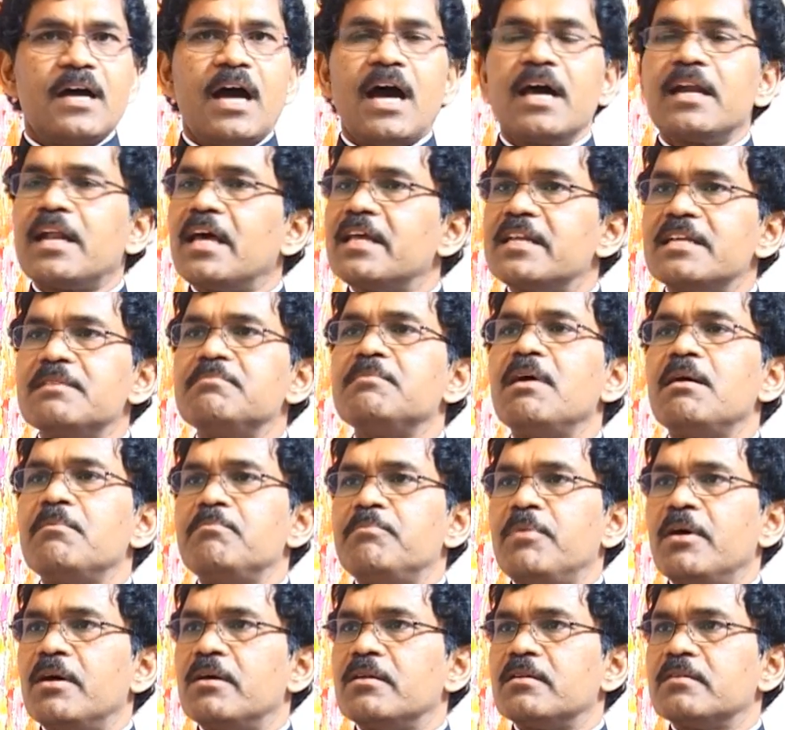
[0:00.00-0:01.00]
And I
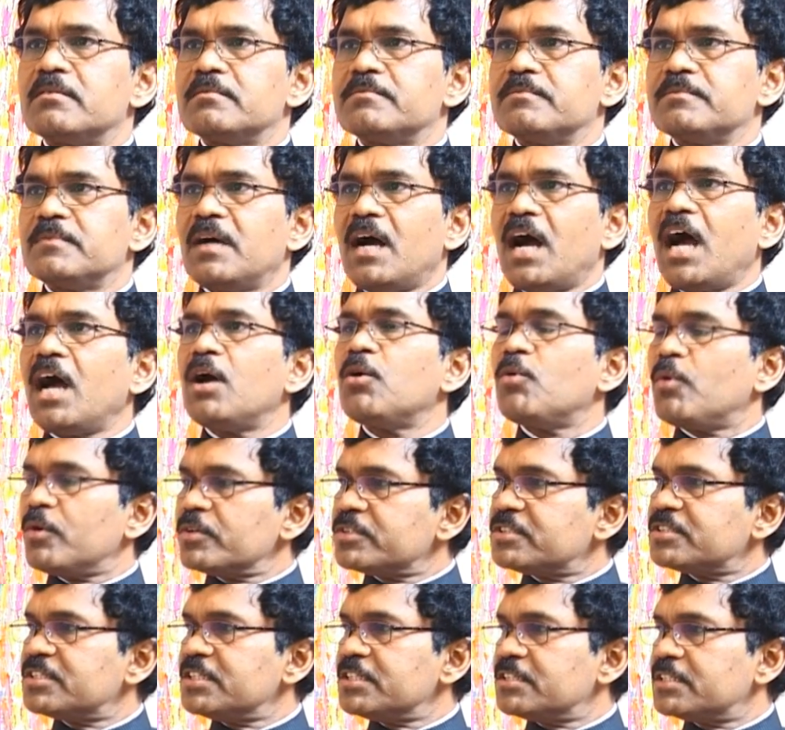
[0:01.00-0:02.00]
remember how I
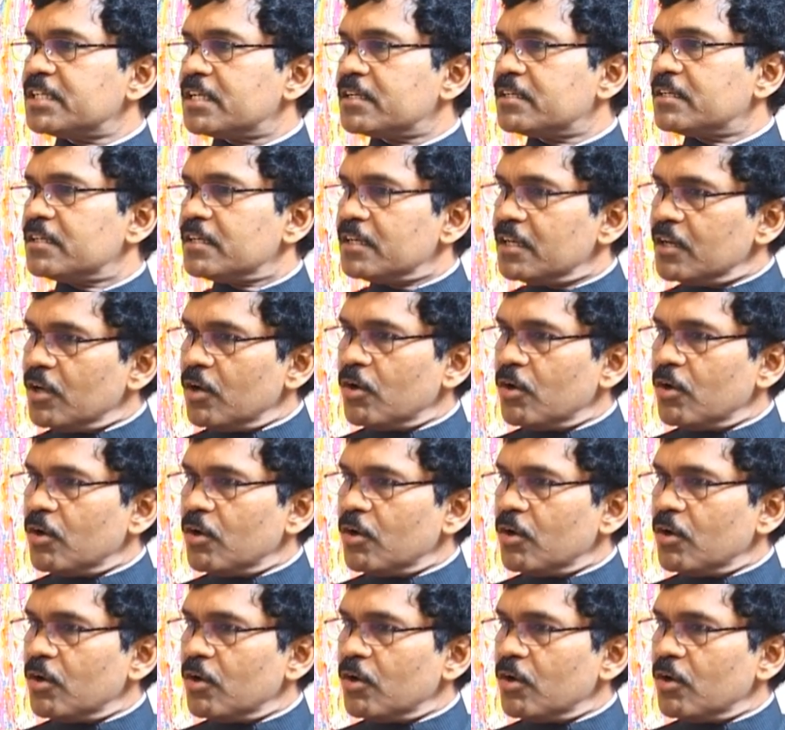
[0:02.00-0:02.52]
was treated.